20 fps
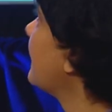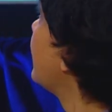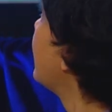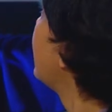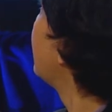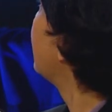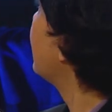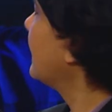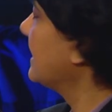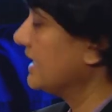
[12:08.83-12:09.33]

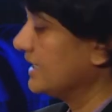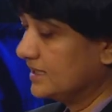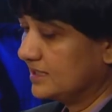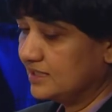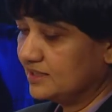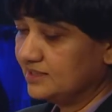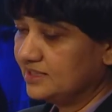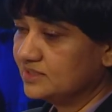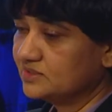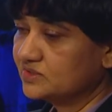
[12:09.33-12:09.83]
And
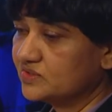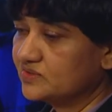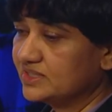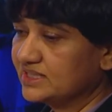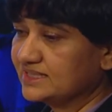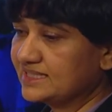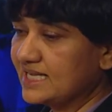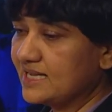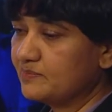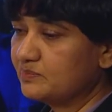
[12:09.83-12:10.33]
these are
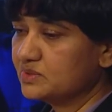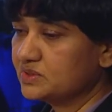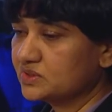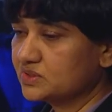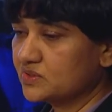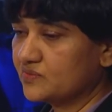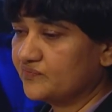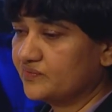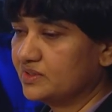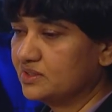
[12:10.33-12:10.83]
examples
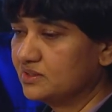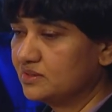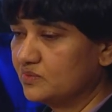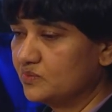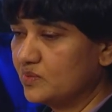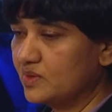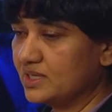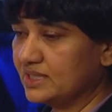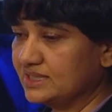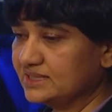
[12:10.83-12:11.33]
of her
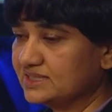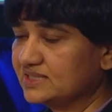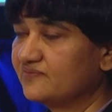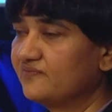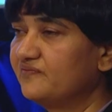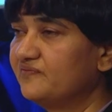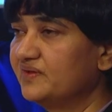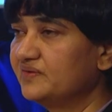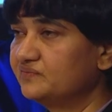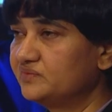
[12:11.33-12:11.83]
voice
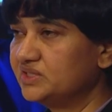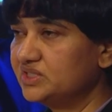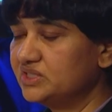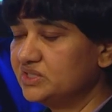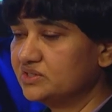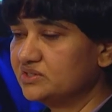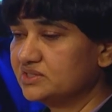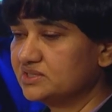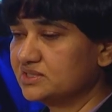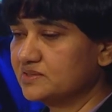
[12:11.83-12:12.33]
fifty
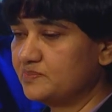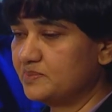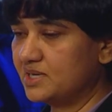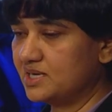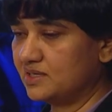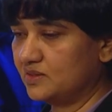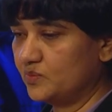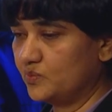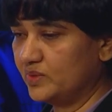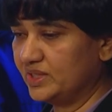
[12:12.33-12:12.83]
years
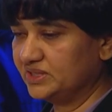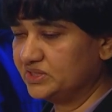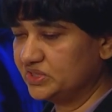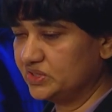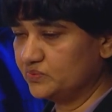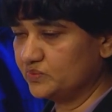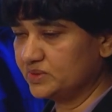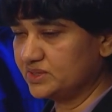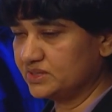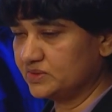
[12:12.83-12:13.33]
apart when
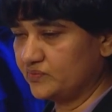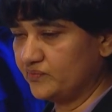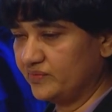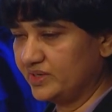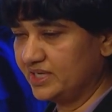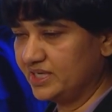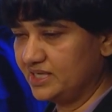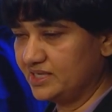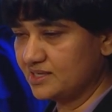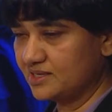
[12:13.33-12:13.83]
she was
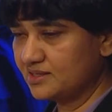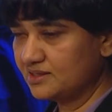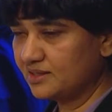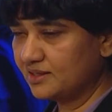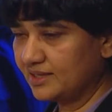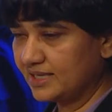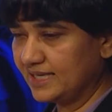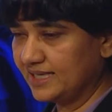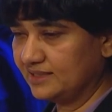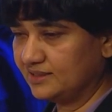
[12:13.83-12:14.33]
very young
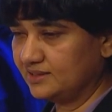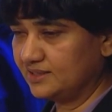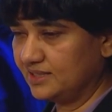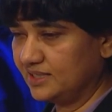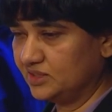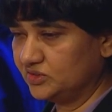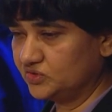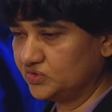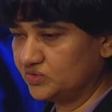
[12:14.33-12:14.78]
at age